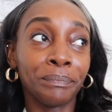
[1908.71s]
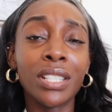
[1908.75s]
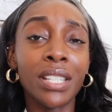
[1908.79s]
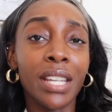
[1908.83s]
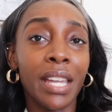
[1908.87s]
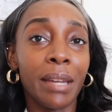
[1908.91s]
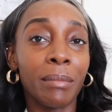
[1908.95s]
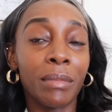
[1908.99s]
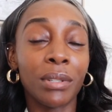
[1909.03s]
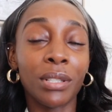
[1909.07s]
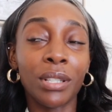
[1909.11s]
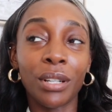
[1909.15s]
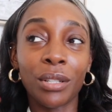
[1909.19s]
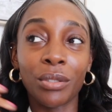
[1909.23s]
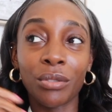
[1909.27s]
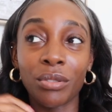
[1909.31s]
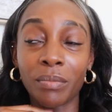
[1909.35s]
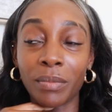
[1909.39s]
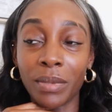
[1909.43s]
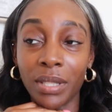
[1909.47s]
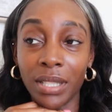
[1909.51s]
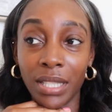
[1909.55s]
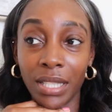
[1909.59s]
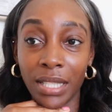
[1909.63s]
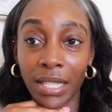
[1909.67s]
she came to church with
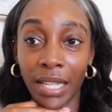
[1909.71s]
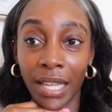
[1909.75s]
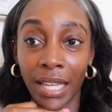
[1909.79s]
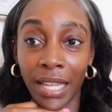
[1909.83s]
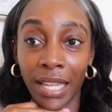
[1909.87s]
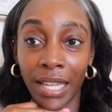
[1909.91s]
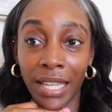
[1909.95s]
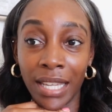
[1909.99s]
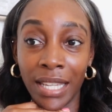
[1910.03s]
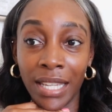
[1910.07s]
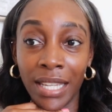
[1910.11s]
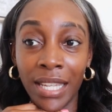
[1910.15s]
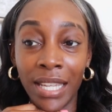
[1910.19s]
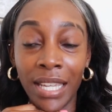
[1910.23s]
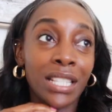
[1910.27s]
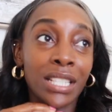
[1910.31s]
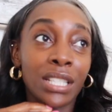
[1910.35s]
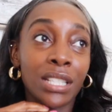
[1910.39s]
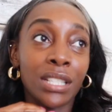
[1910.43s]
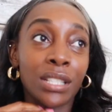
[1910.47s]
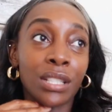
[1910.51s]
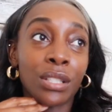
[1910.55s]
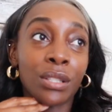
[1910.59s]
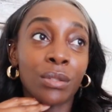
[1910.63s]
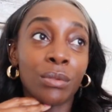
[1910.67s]
me today. It's
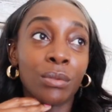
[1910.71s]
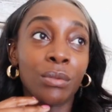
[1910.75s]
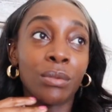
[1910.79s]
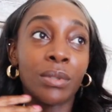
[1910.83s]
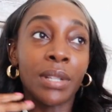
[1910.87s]
just to,